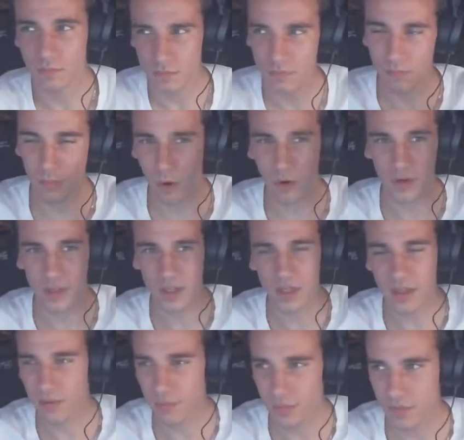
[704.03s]

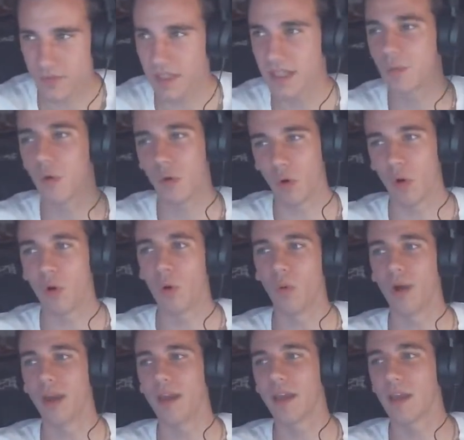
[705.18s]
marketing scheme will go
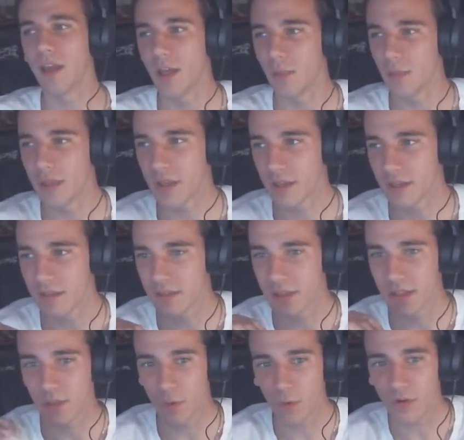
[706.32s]
away, because
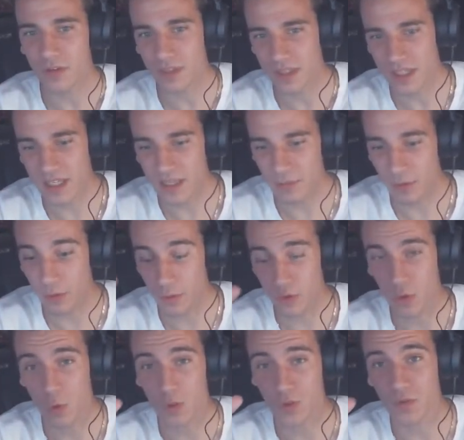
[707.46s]
in order to keep those
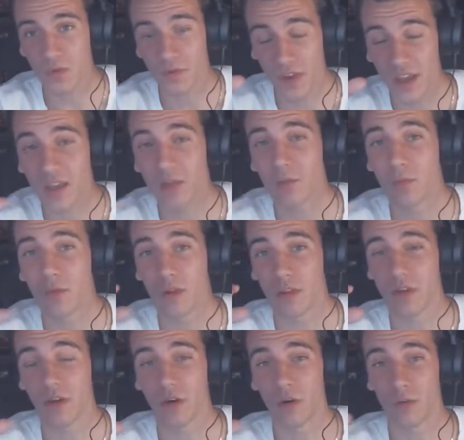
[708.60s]
cores fed with
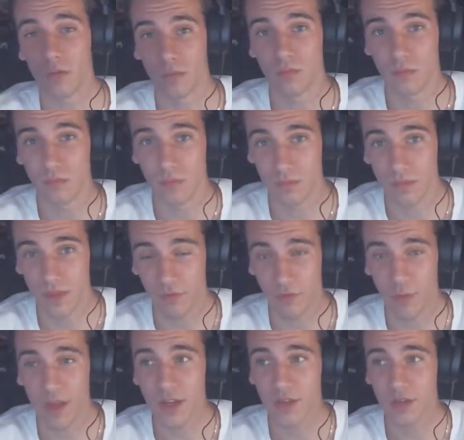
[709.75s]

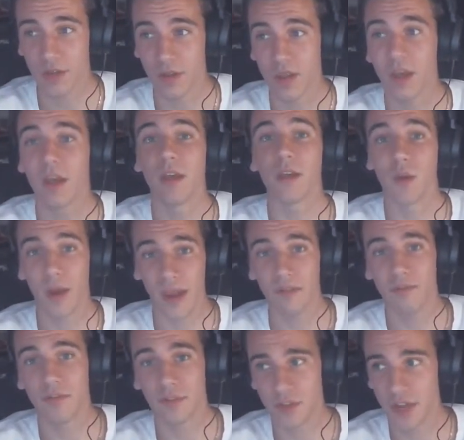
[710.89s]
information, you have
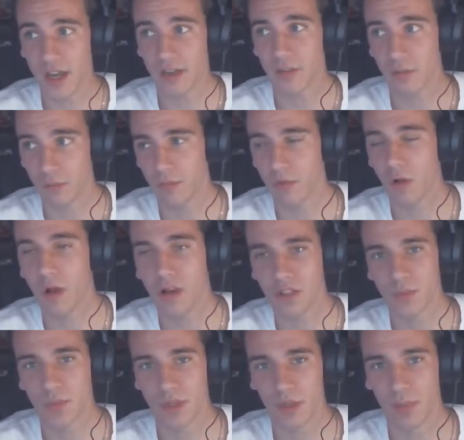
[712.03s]
to jack the clock
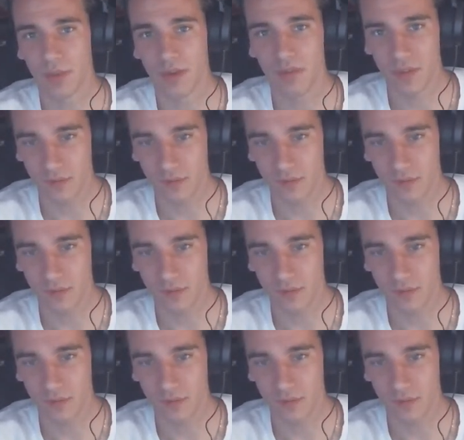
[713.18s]
speed up. You have to